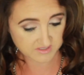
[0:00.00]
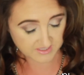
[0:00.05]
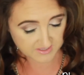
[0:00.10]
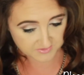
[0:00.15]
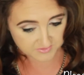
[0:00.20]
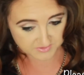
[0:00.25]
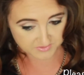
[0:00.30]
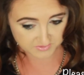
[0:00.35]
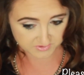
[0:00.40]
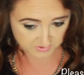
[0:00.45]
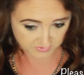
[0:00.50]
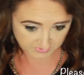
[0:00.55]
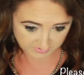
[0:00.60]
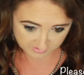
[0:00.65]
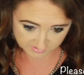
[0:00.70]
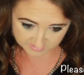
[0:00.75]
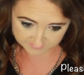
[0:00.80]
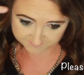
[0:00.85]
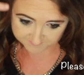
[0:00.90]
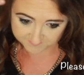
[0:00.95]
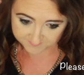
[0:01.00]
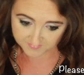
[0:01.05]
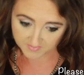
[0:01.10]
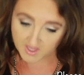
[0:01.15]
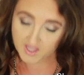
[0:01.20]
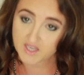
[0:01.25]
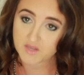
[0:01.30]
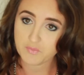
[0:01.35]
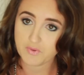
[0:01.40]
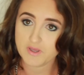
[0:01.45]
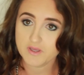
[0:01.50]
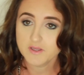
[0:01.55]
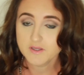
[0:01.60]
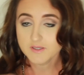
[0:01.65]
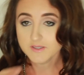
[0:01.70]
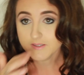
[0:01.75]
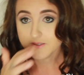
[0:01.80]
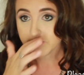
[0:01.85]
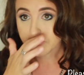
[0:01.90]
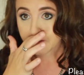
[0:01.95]
I don't know what's going on. Anyway,
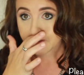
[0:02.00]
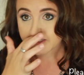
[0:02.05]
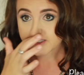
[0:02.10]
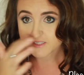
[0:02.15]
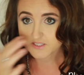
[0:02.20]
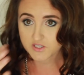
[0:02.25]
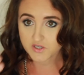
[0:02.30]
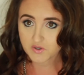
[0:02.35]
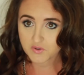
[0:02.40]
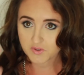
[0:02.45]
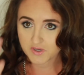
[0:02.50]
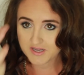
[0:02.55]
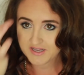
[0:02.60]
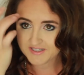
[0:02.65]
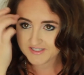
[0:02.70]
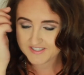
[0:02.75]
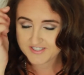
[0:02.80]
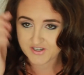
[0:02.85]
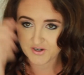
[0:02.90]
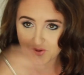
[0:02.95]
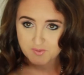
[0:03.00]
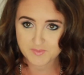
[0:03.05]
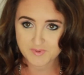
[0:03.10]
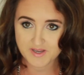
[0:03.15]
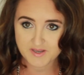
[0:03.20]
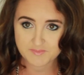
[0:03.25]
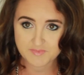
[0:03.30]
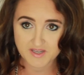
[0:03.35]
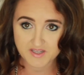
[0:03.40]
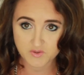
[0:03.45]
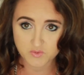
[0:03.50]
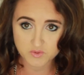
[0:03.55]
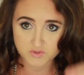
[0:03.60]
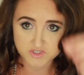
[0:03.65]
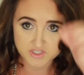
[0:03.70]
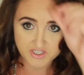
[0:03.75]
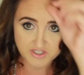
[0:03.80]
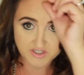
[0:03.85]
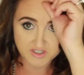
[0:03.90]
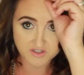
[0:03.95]
so don't mind my
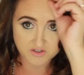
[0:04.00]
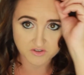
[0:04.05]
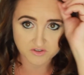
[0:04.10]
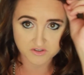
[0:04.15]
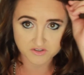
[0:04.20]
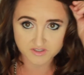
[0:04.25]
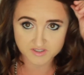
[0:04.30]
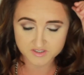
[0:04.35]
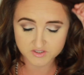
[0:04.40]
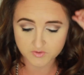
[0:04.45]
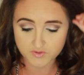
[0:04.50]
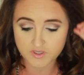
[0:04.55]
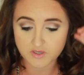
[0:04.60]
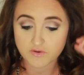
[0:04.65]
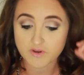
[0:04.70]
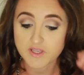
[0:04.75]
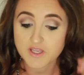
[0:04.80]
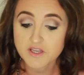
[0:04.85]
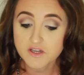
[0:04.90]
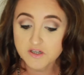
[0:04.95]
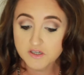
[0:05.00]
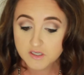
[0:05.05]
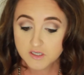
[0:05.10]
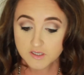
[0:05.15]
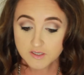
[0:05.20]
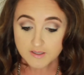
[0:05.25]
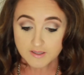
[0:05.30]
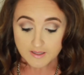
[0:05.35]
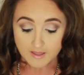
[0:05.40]
cool Jerry curl that's going on right here.